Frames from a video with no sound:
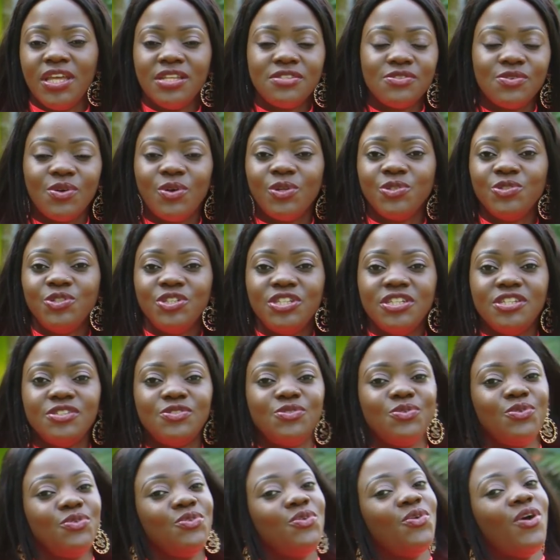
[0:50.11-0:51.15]
It's all you need
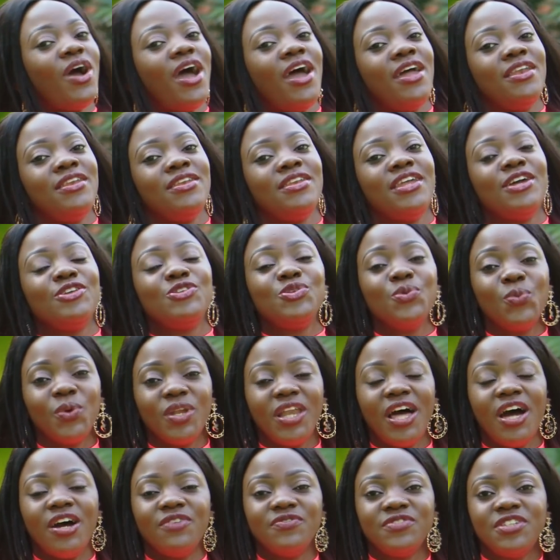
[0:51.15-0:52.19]
to do and you
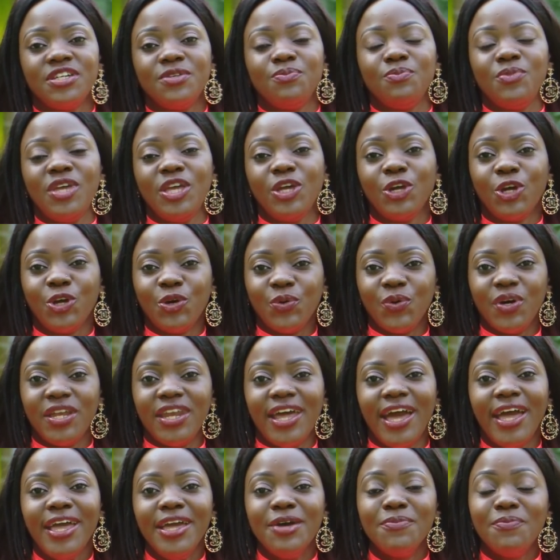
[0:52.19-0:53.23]
will have done me good.